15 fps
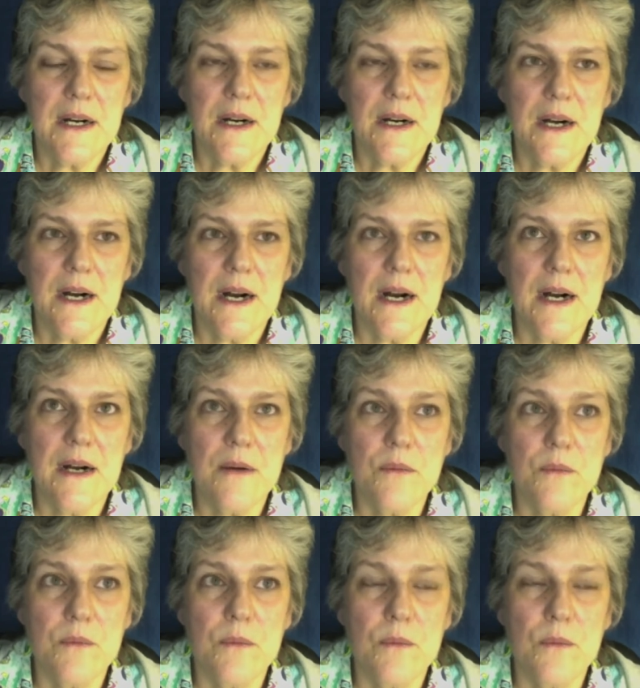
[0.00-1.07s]
like um,
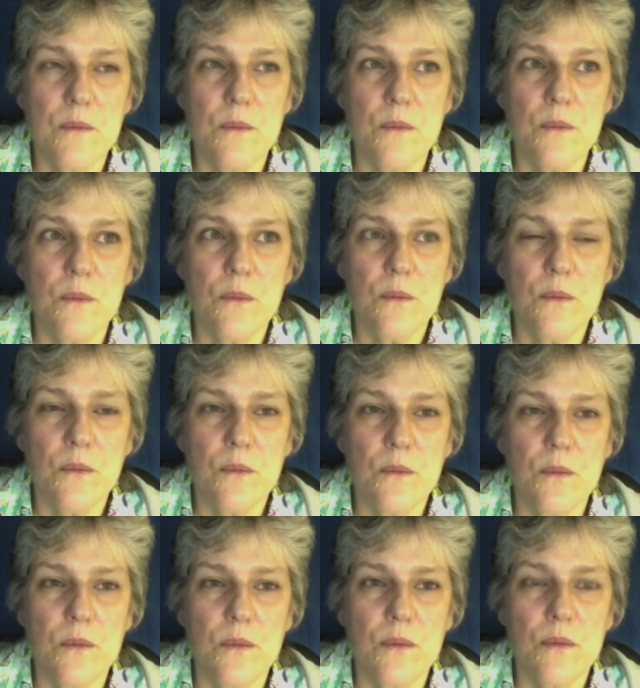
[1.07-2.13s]

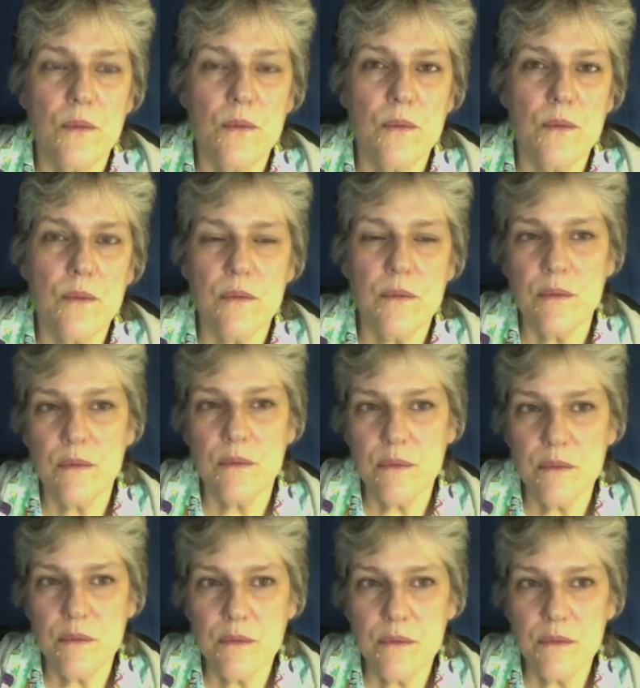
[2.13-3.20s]
not getting a
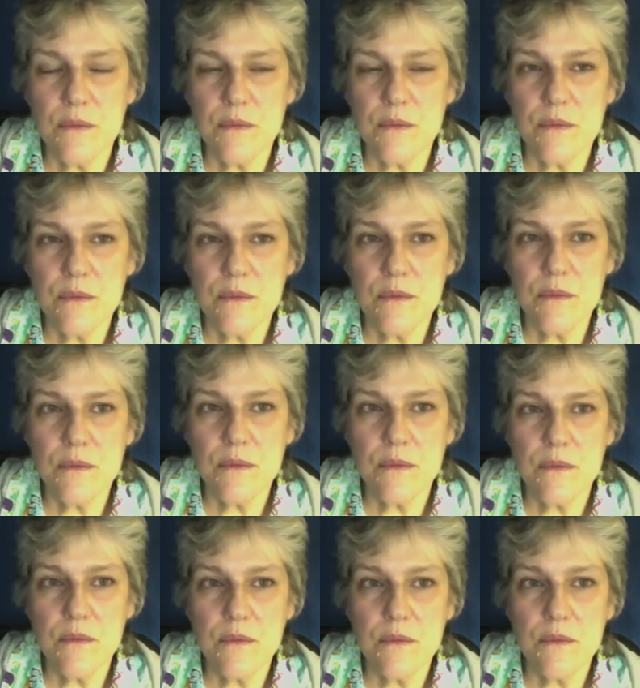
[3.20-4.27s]
freezer.
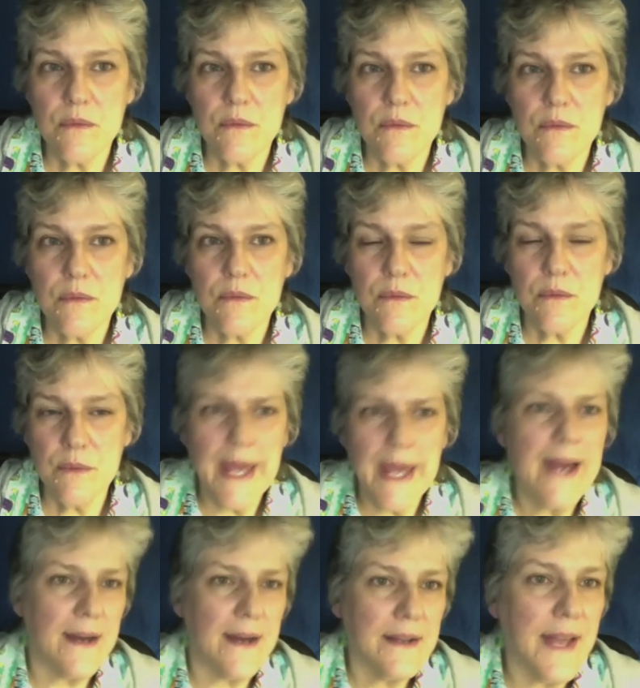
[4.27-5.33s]

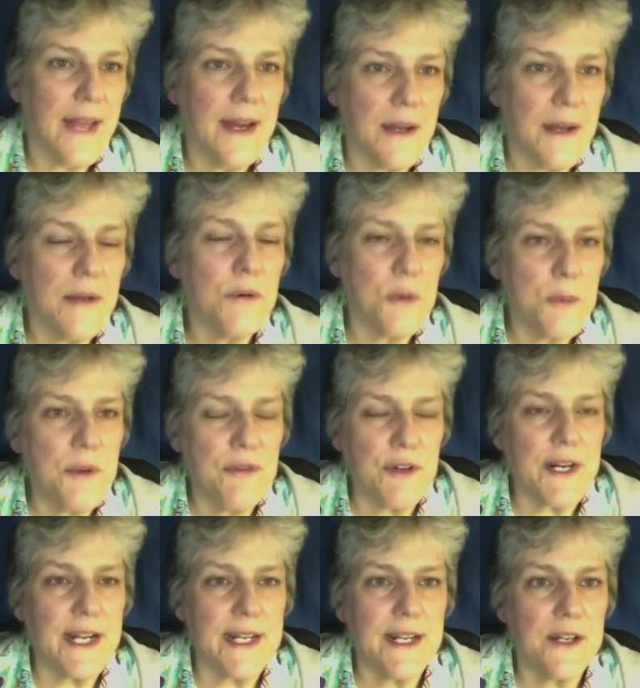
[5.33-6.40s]
Yeah, yeah, it would be for
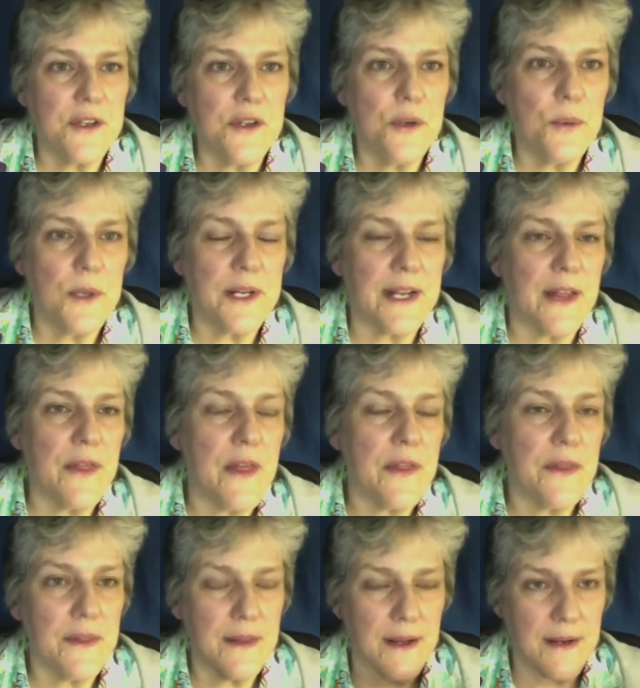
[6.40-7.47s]
getting a new one. And
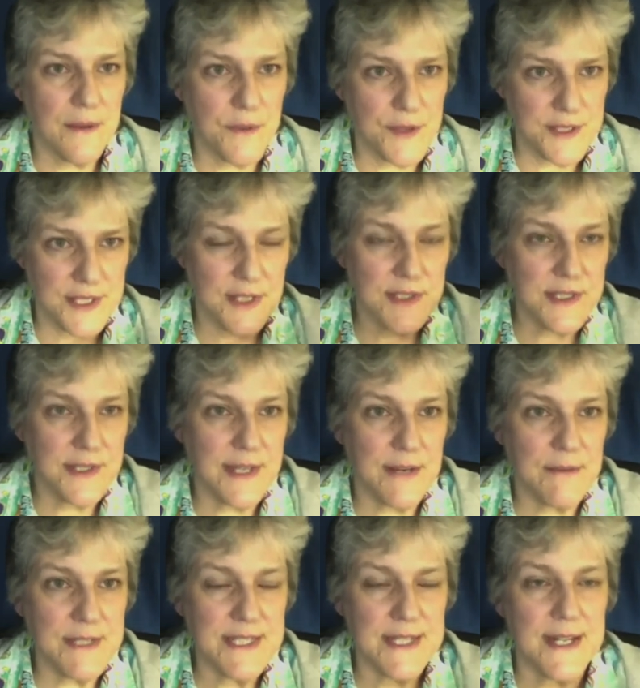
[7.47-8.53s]
then uh, there's also that
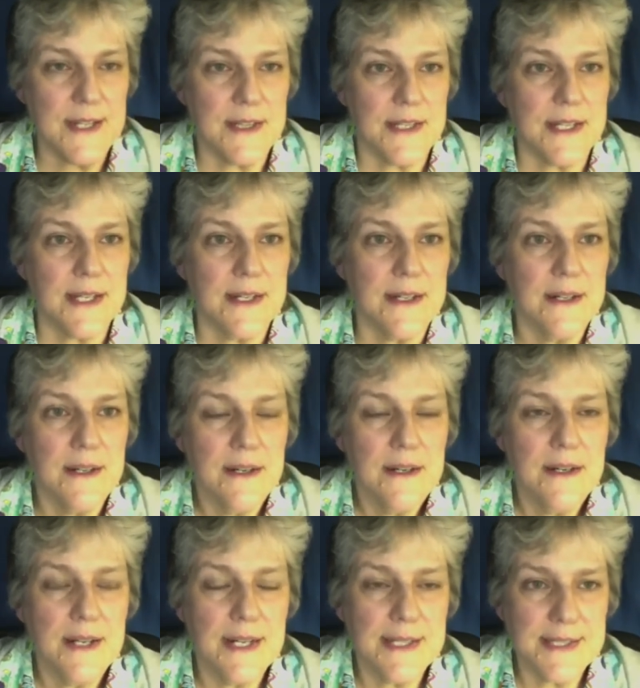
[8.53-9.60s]
recycling
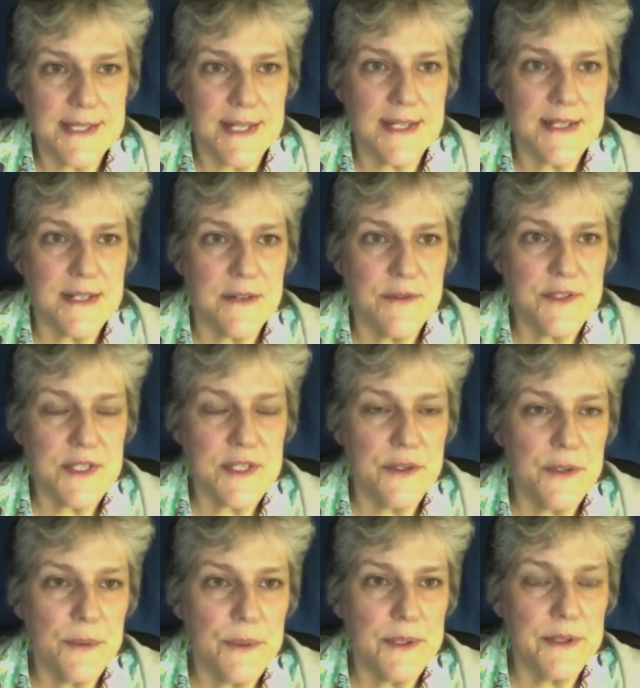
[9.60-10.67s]
incentive. So you
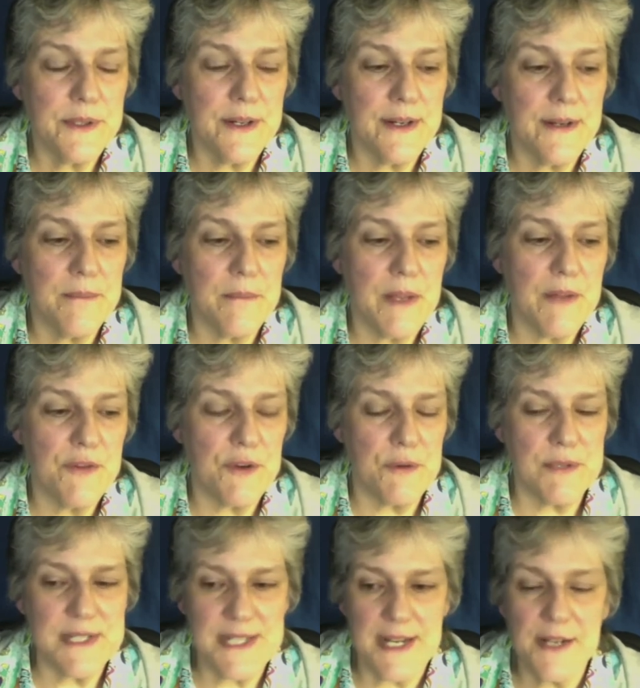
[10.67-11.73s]
would, um, if you
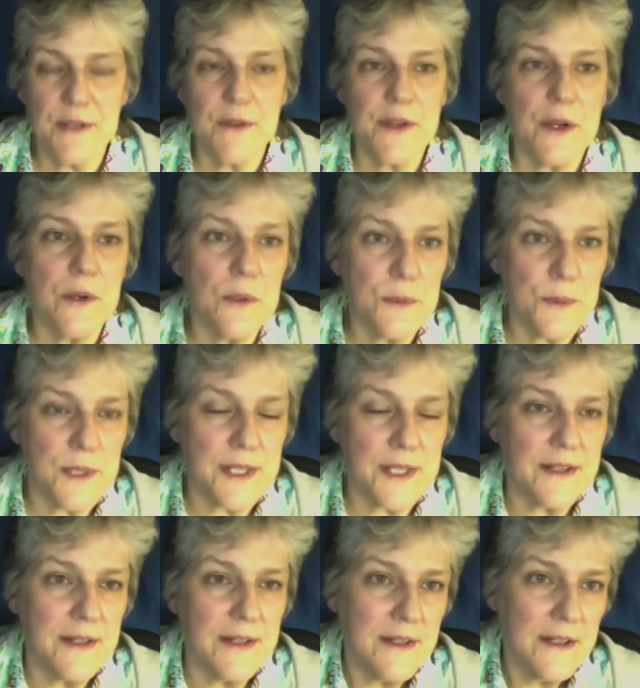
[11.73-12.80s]
recycle the old one,
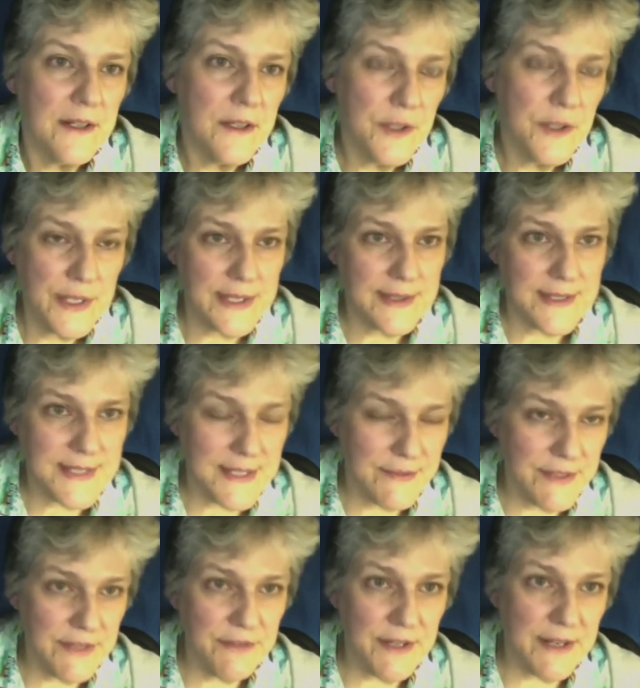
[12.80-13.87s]
you get the
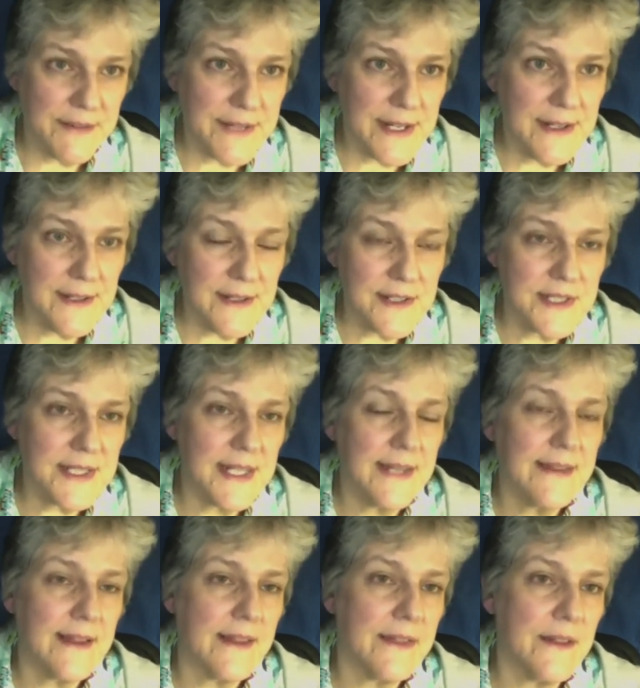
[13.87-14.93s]
$75 and
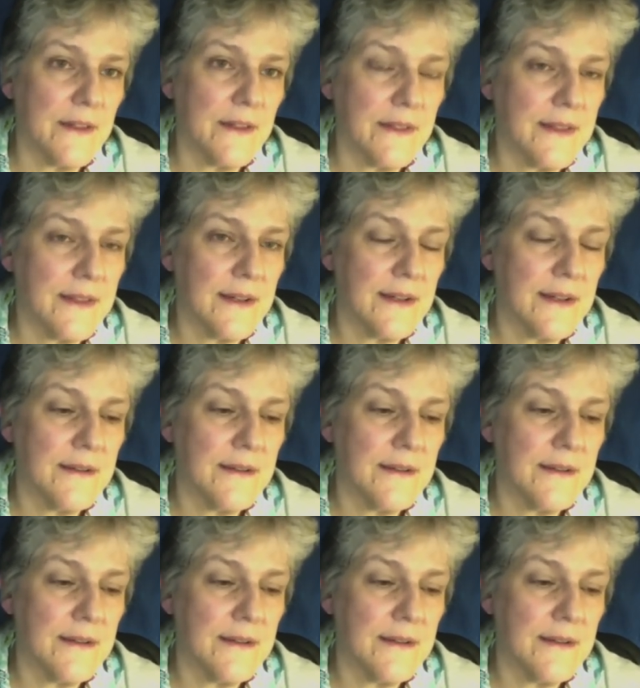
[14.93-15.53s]
then the, the